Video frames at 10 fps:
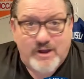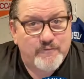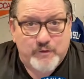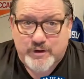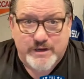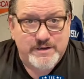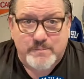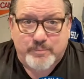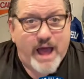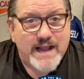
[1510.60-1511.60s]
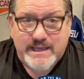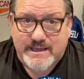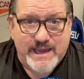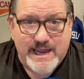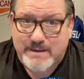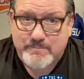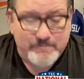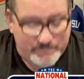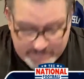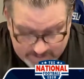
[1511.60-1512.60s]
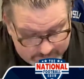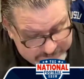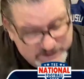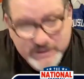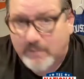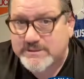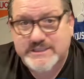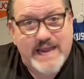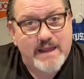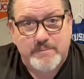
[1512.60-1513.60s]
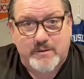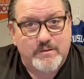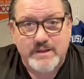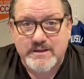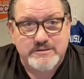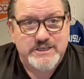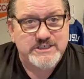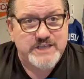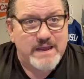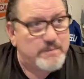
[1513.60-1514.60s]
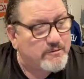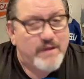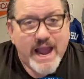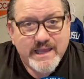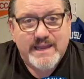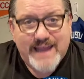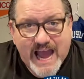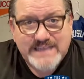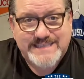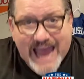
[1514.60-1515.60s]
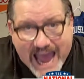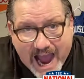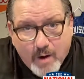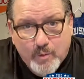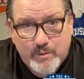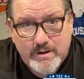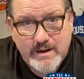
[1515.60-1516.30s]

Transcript: awful good in the blocking game. So is Samuel. You see Samuel knocking guys out.